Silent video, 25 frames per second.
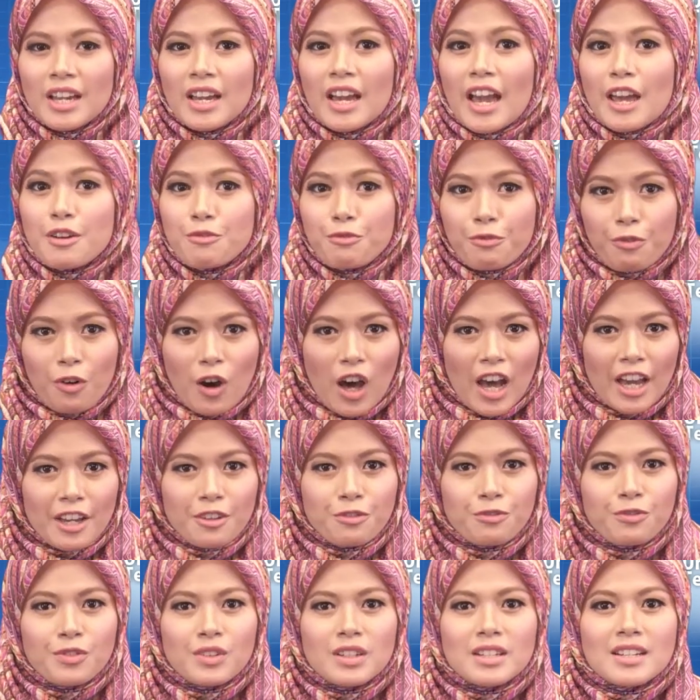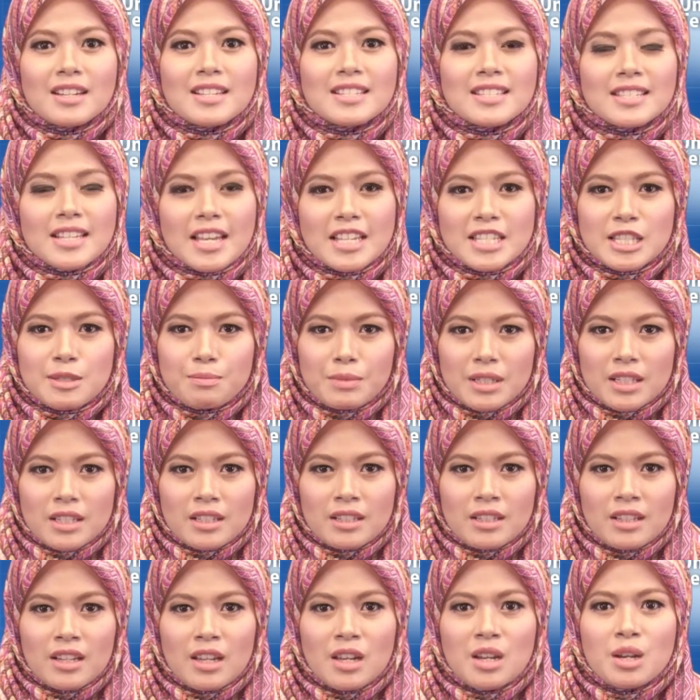And 5.
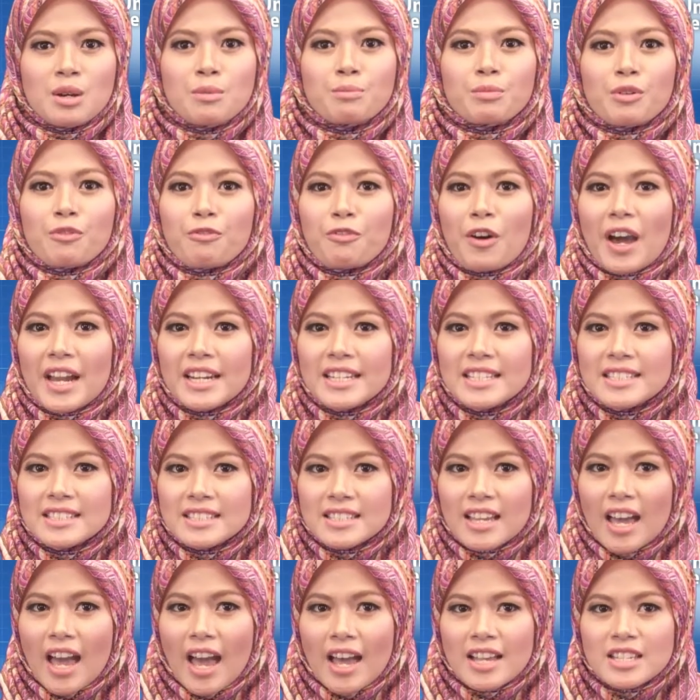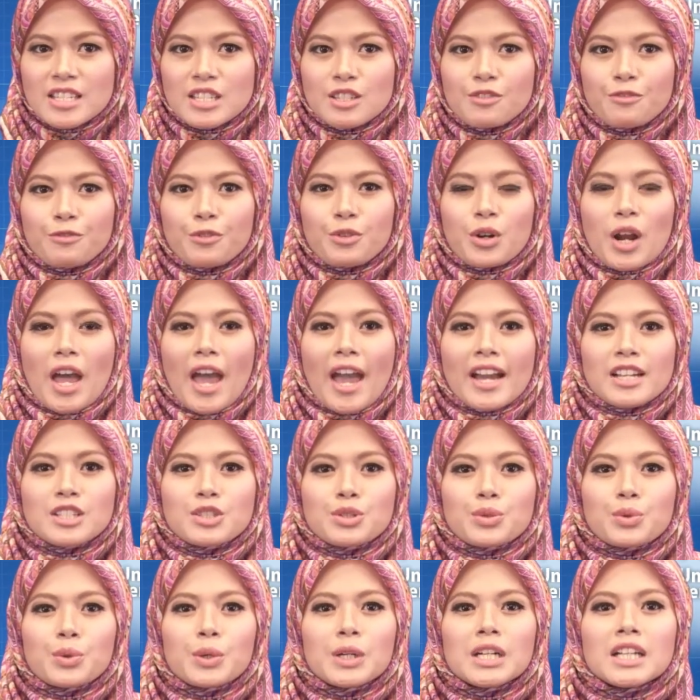Assessment. Providing tasks for
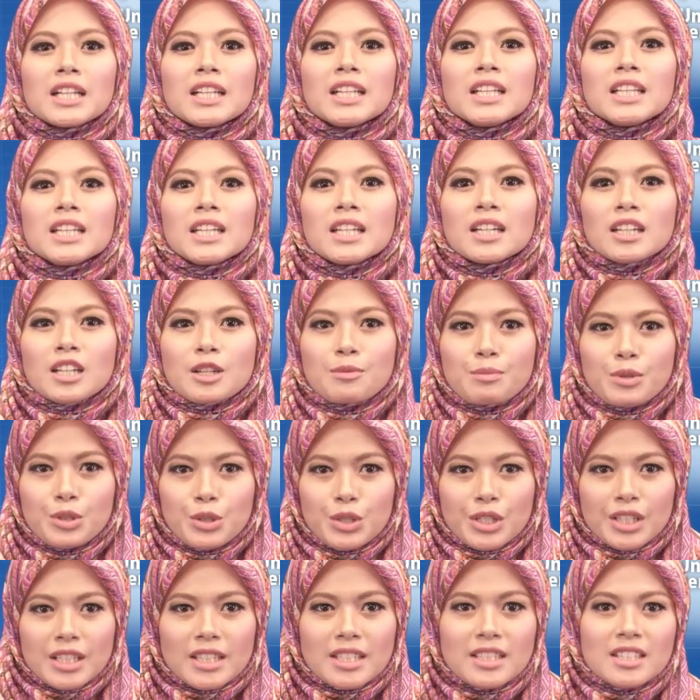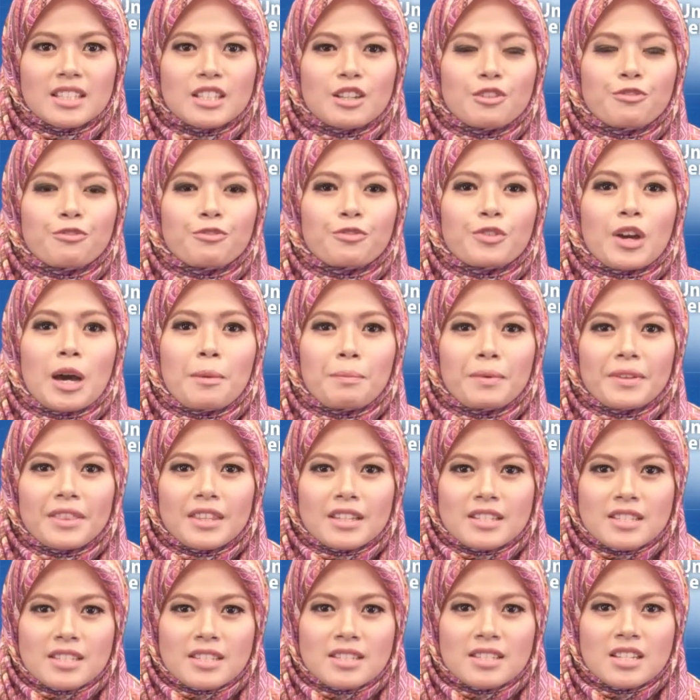actual communicative
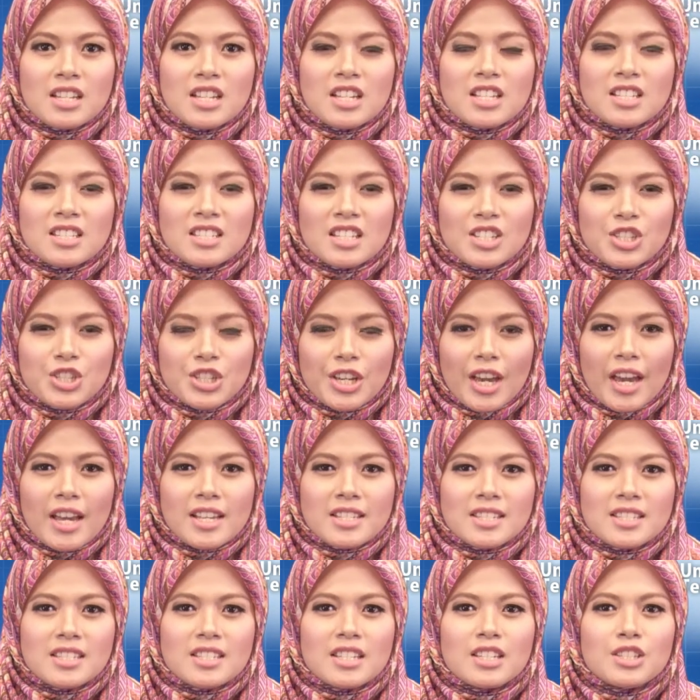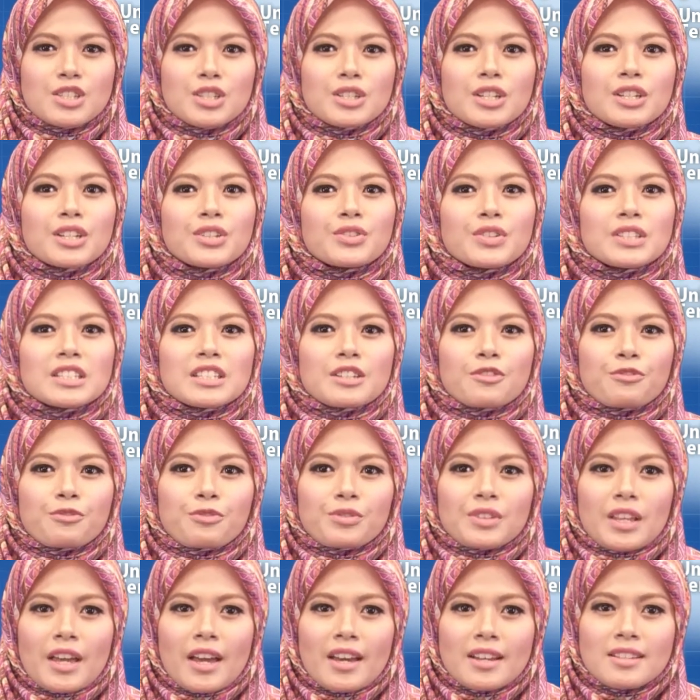competence, such as integrative
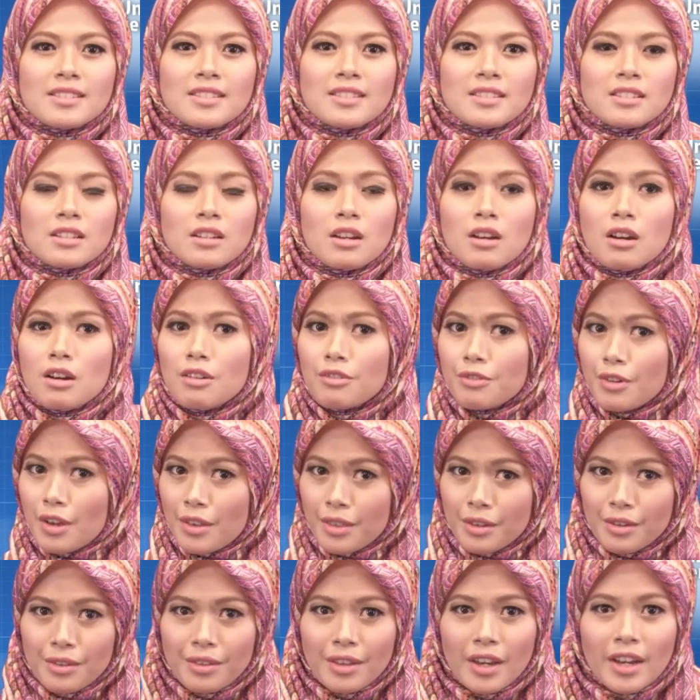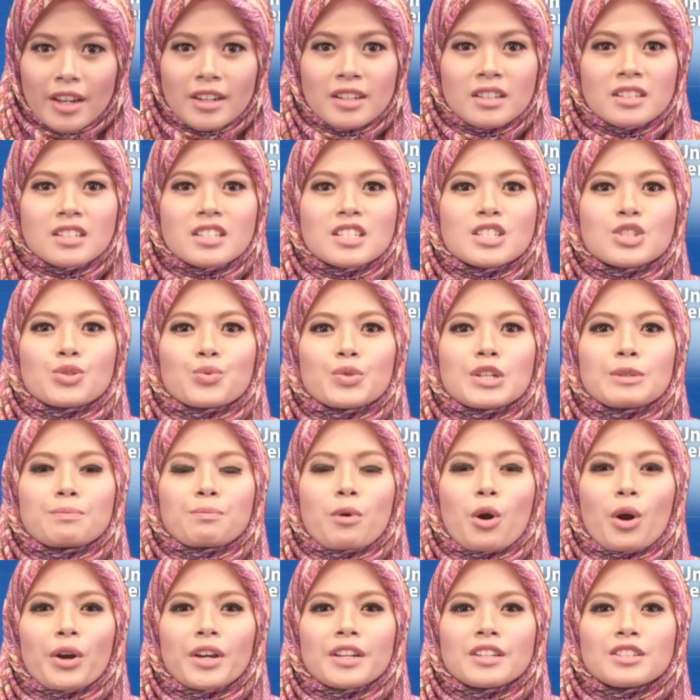tasks, rather than discrete
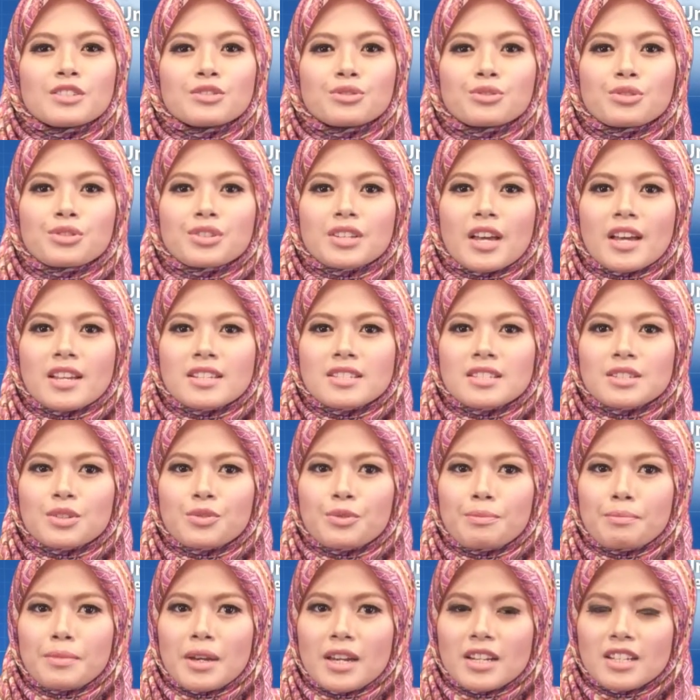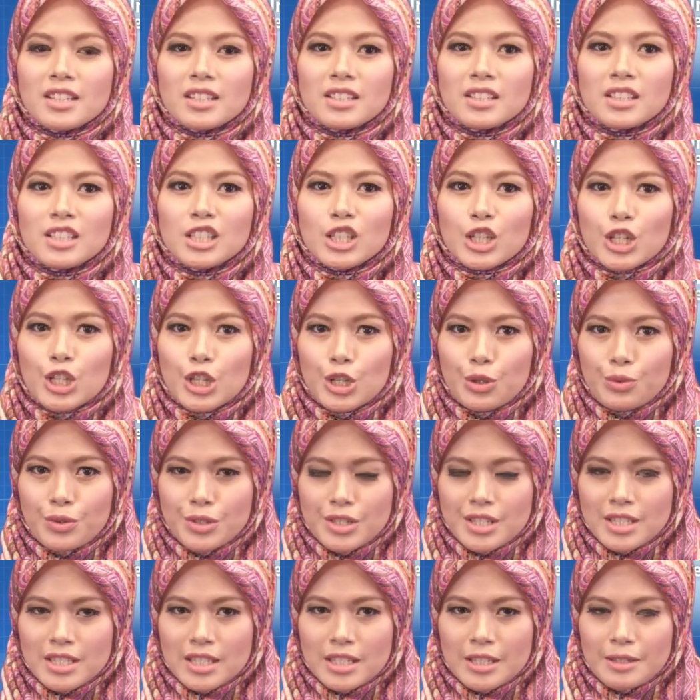point to test grammatical
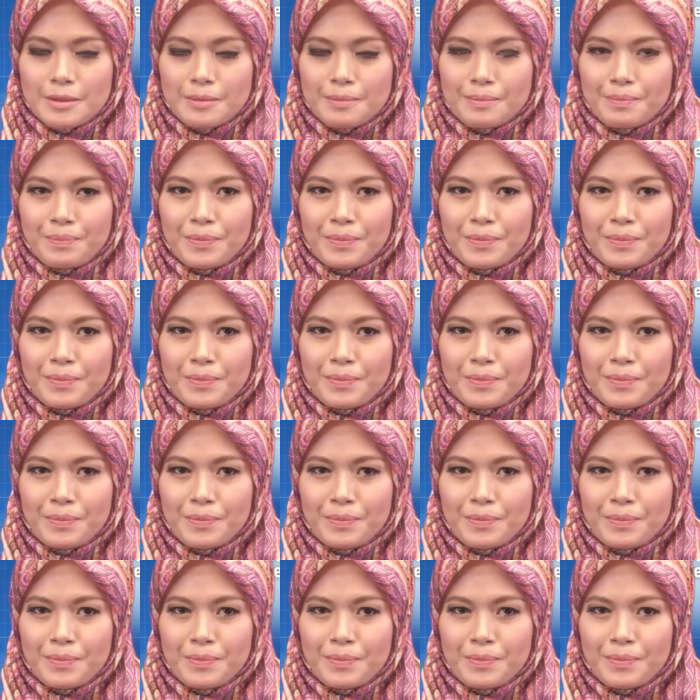accuracy.